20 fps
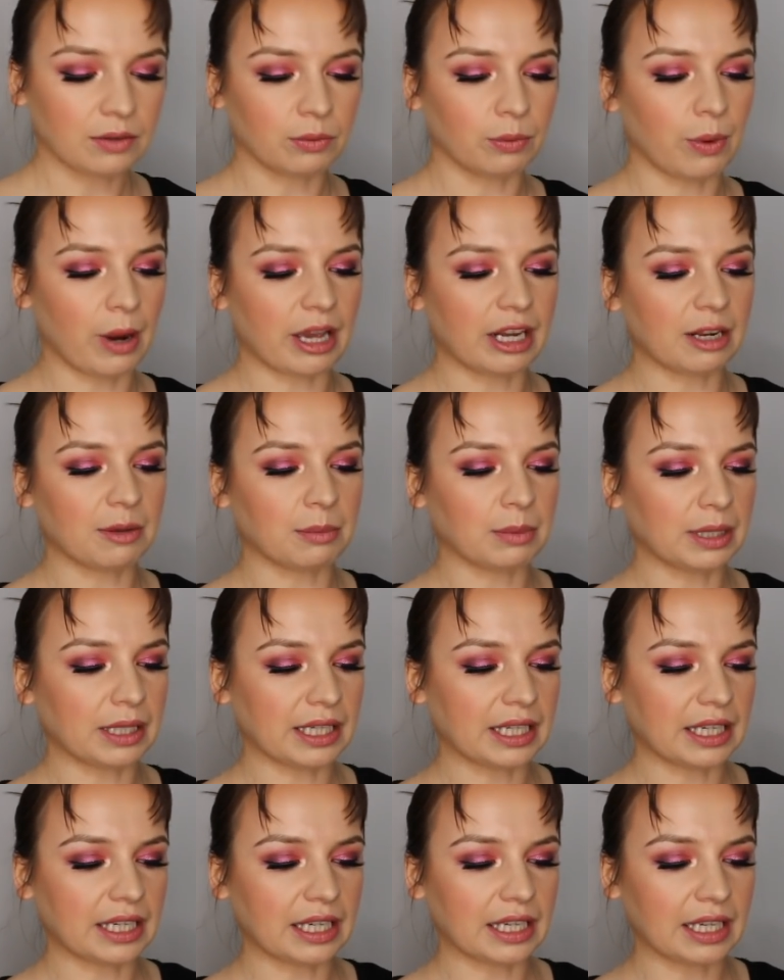
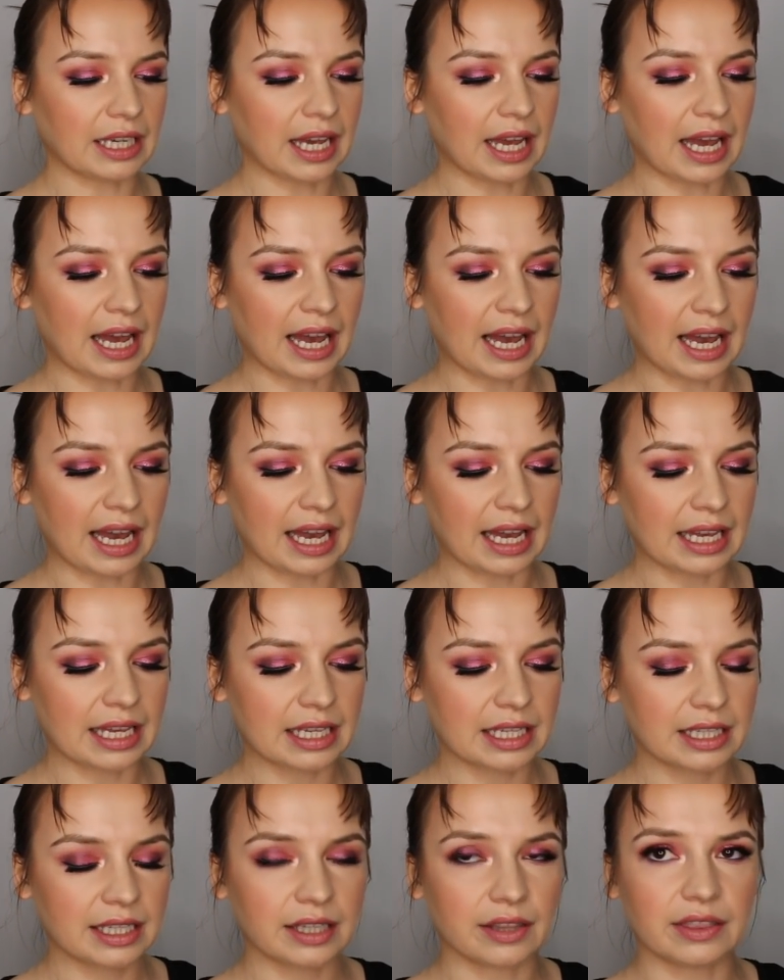Randomly at
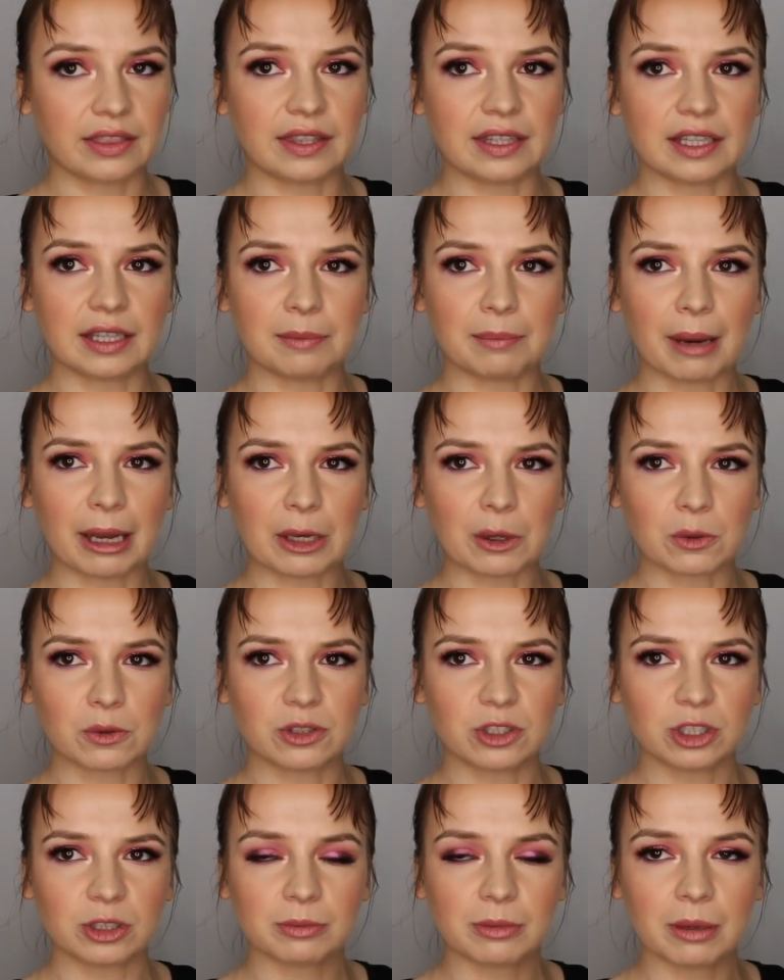the
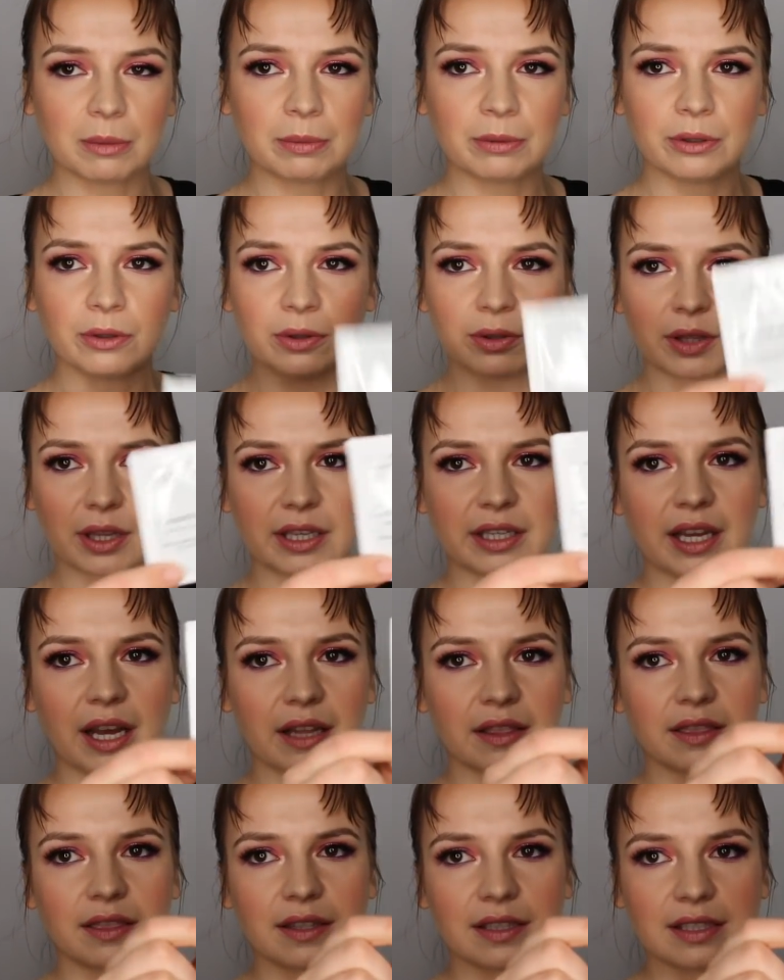Bioderma booth, I
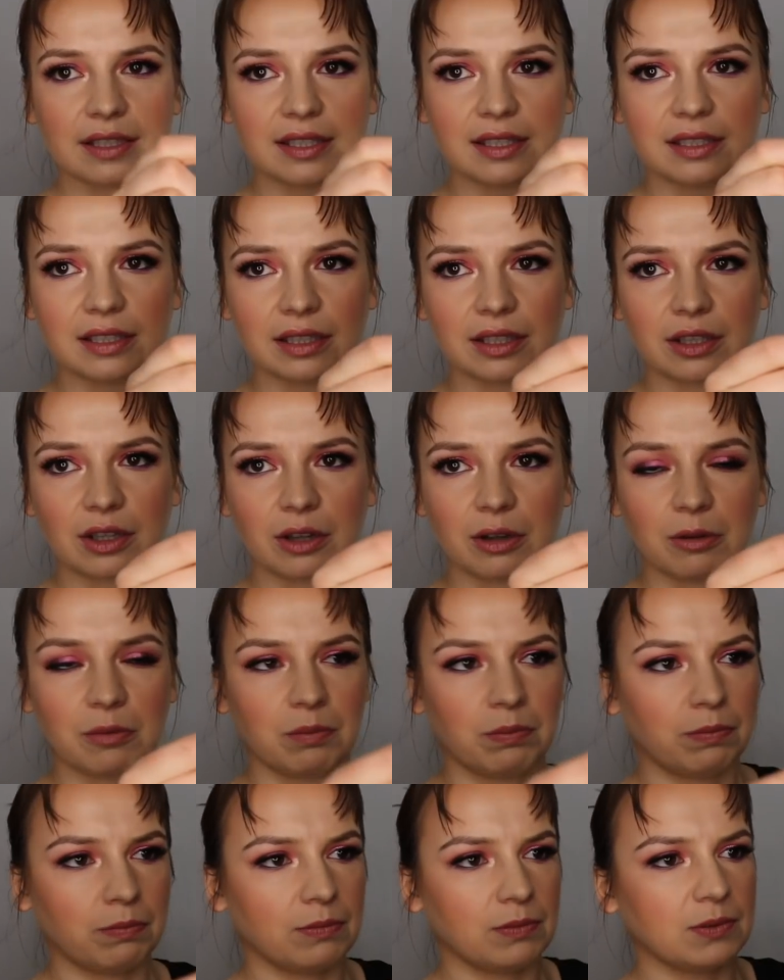got this
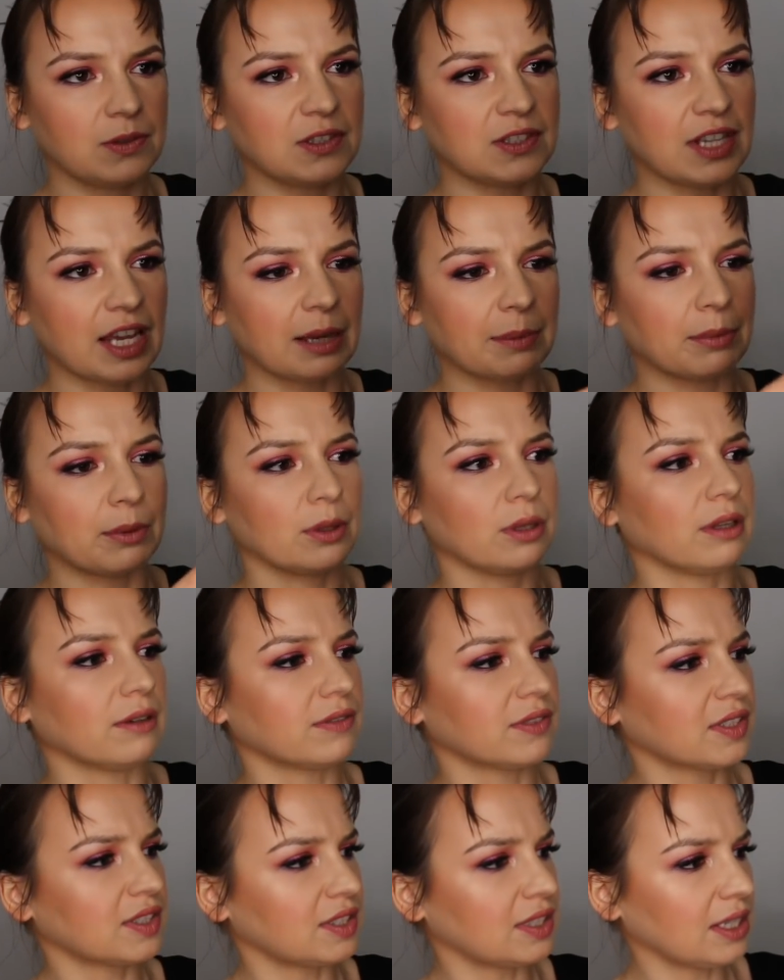little sample
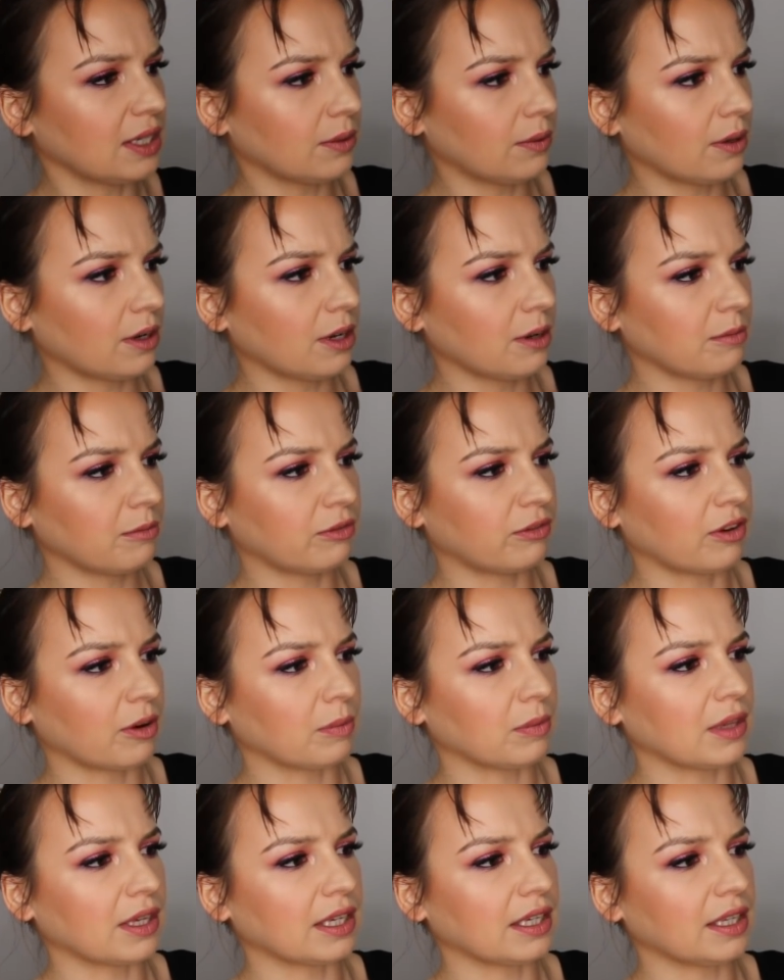of serum
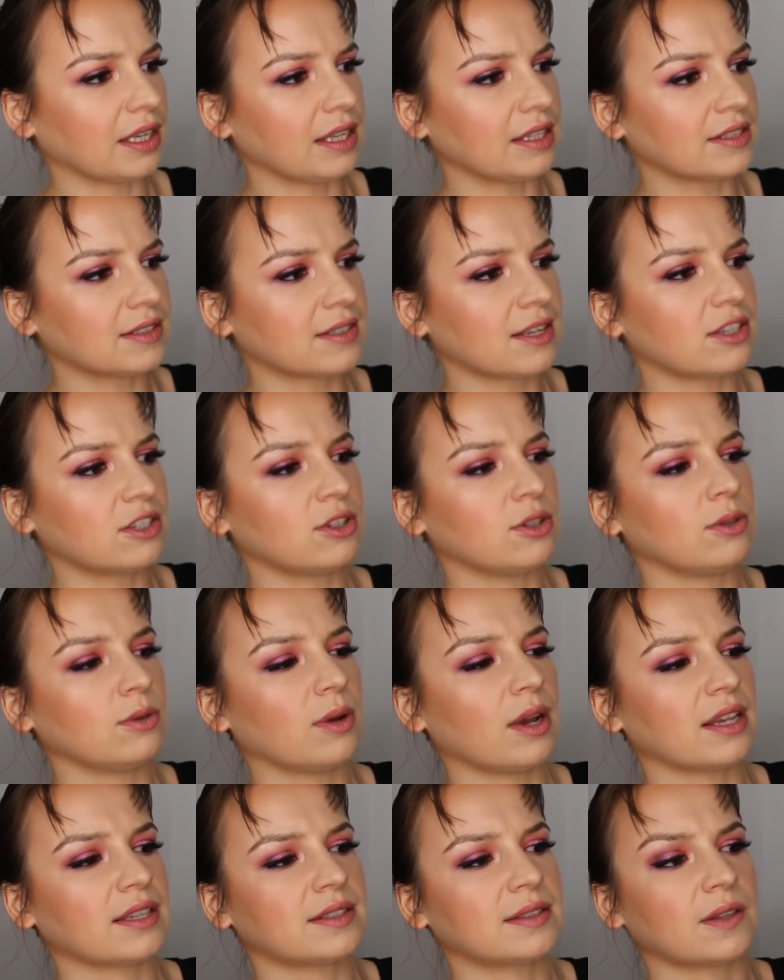from the
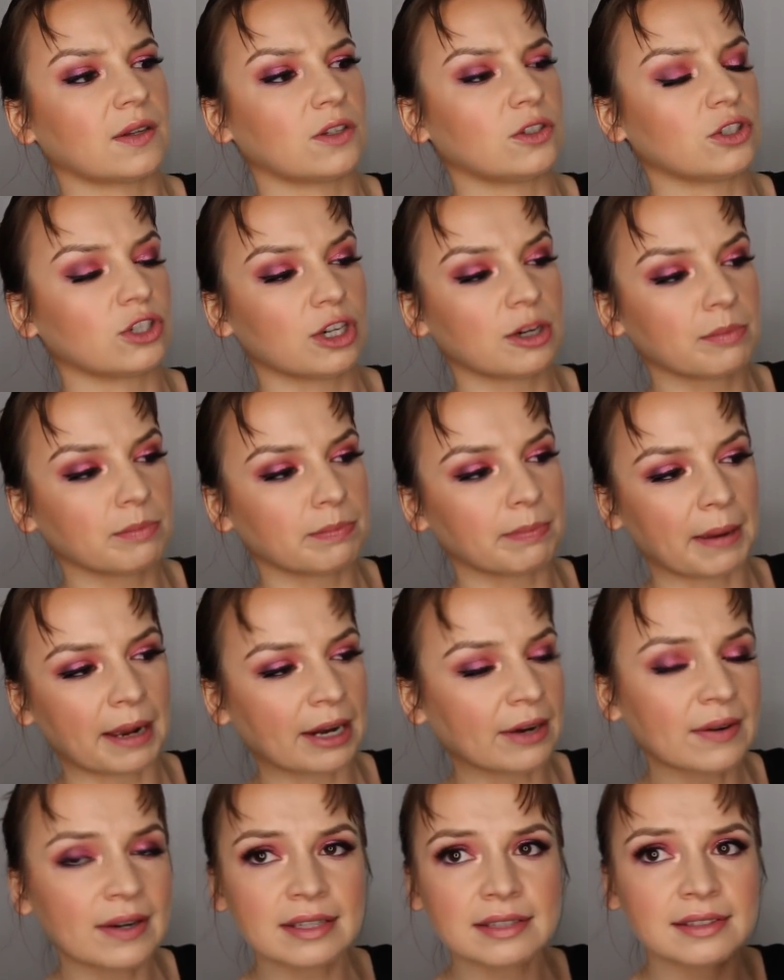Institut Esthéderme
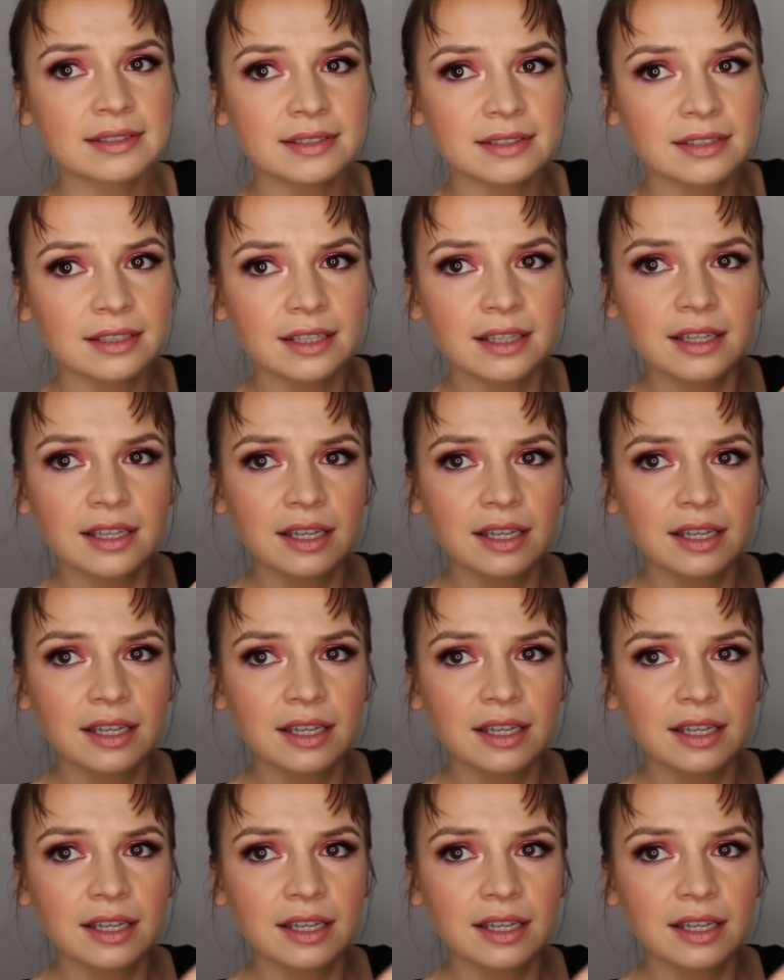Paris.